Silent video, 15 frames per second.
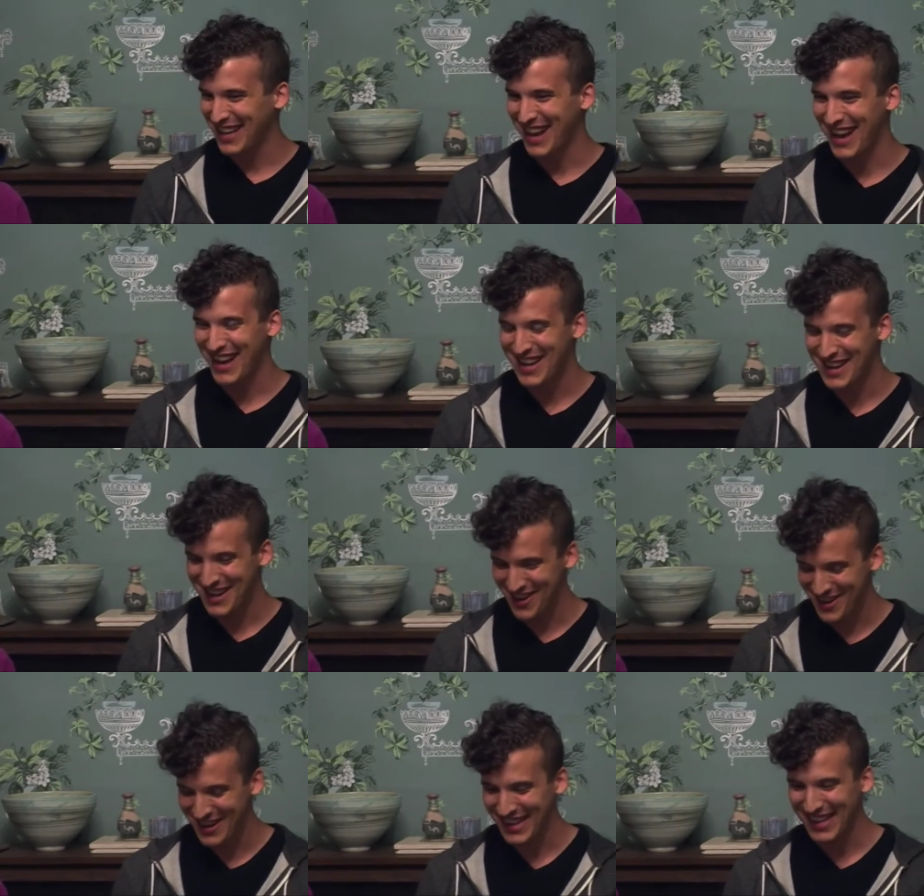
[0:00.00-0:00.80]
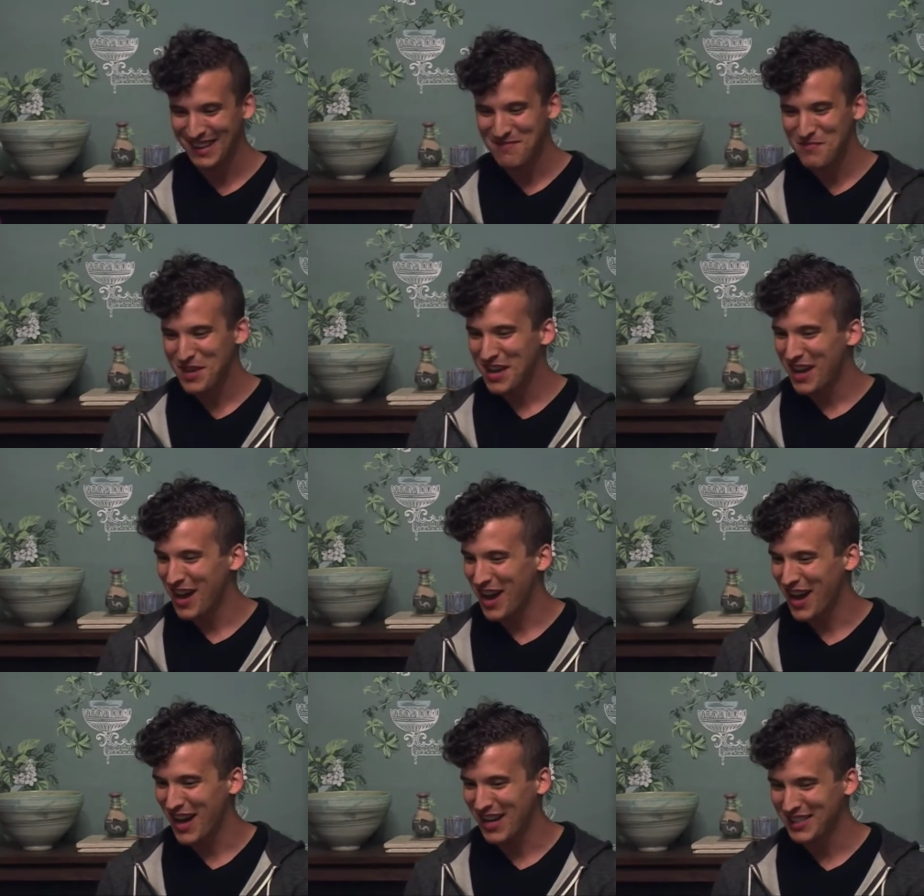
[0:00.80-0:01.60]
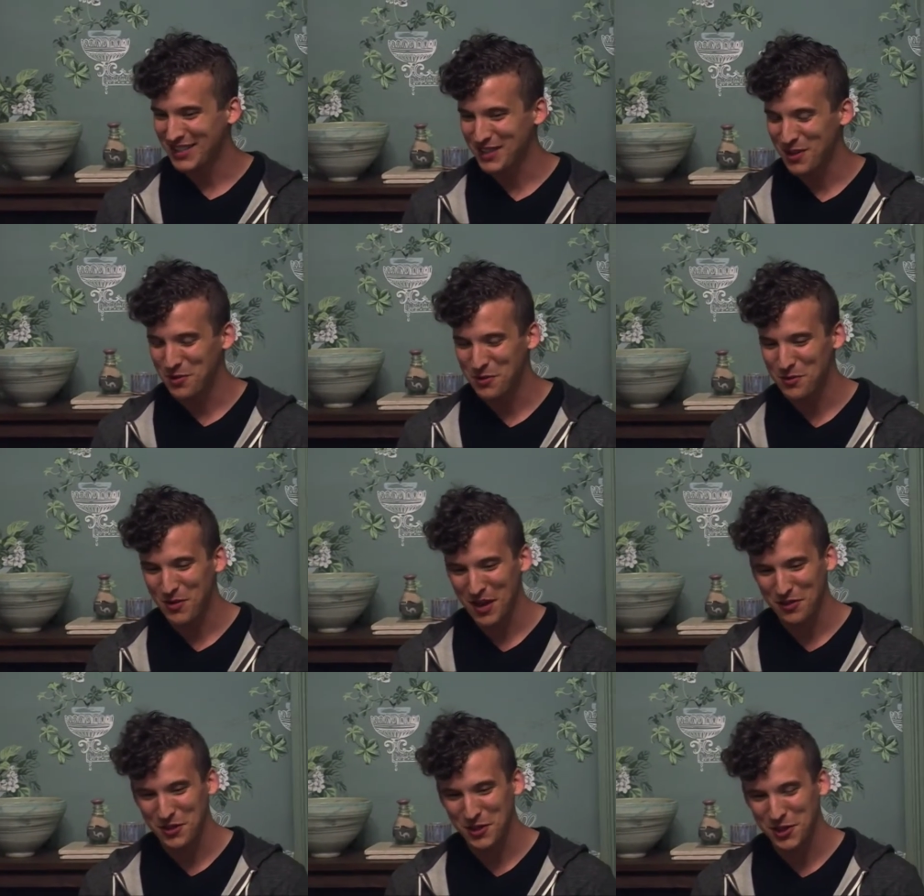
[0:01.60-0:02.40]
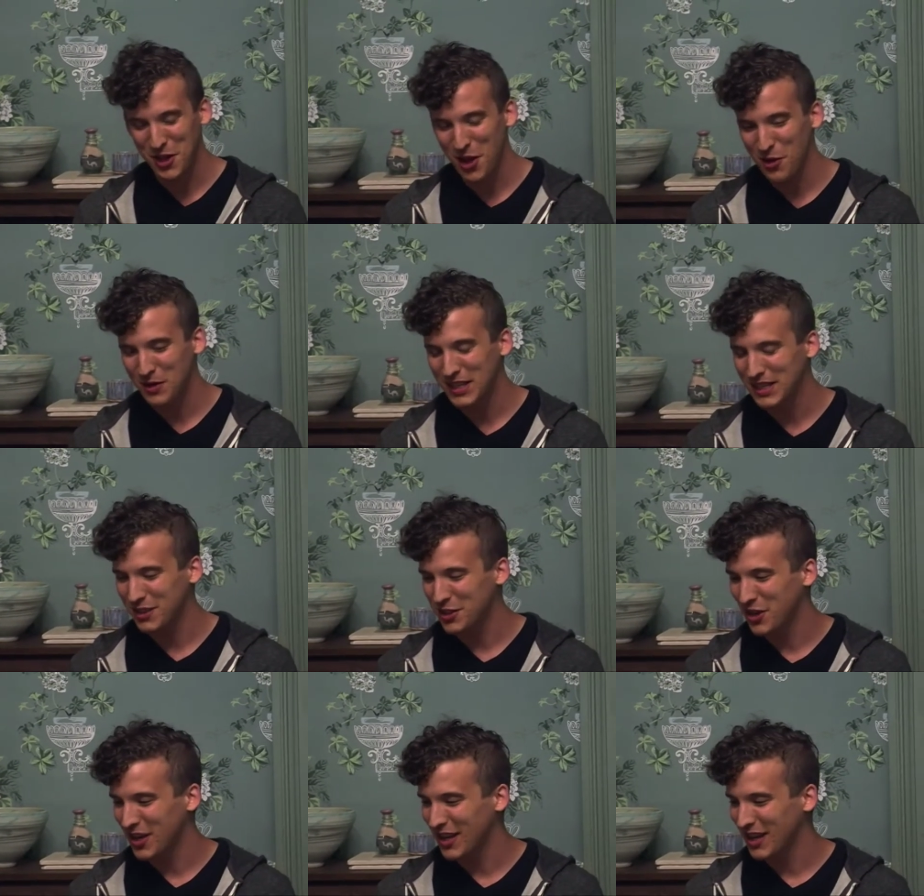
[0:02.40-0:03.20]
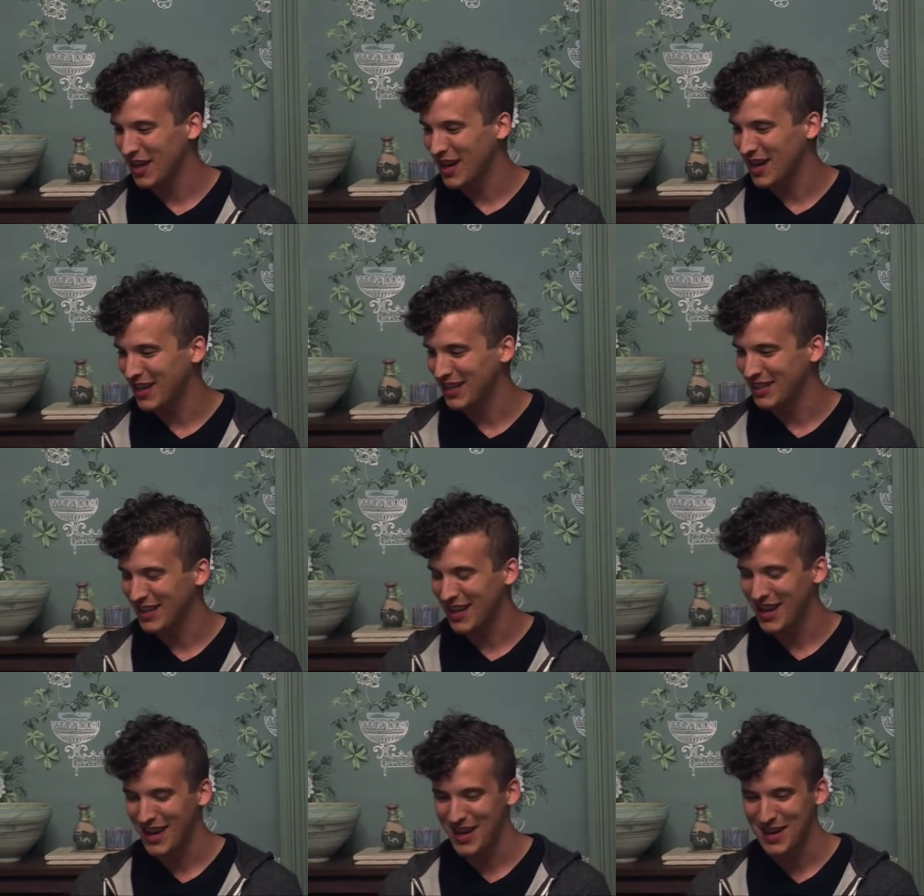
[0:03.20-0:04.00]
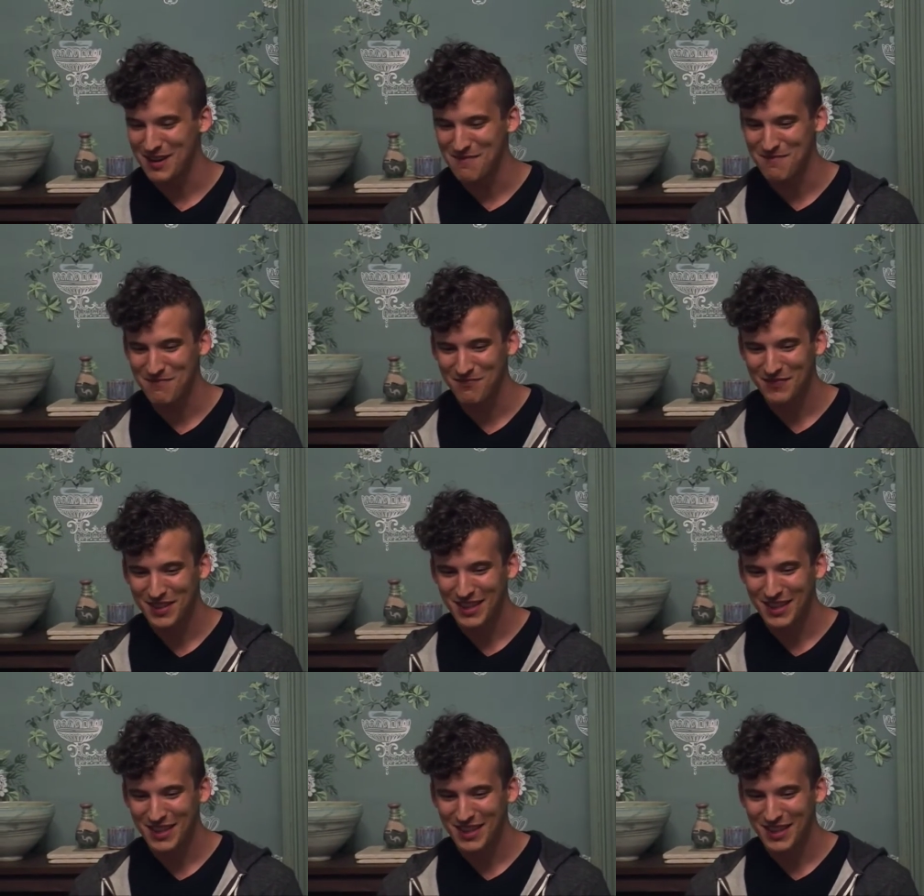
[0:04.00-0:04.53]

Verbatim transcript: uh, nerdy. Uh, so throughout the show, he's trying on. Um,